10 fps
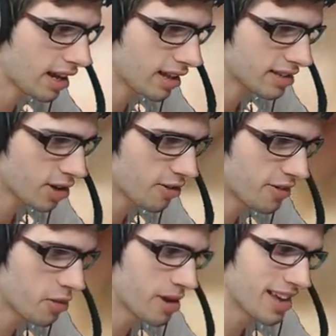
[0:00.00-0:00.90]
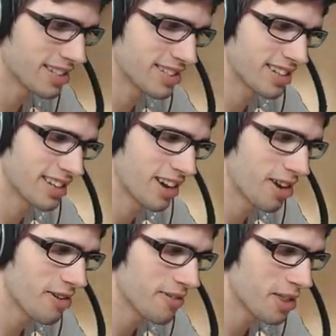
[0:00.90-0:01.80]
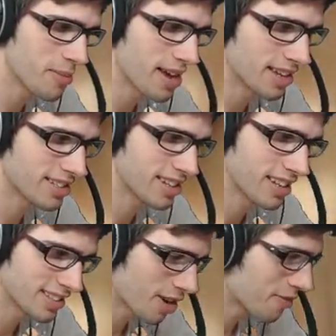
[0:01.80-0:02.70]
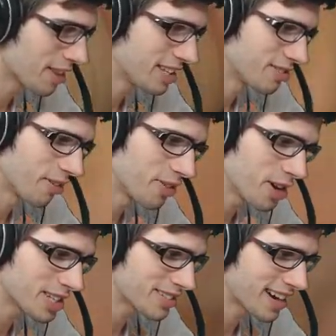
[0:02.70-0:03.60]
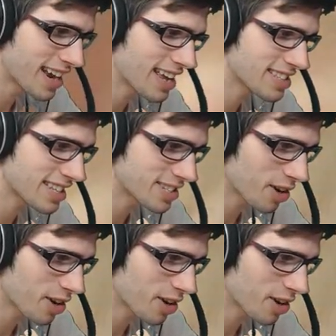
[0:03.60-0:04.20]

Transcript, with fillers: And let's hope for the best. Hope for the best. Let's hope for these reverse rares, these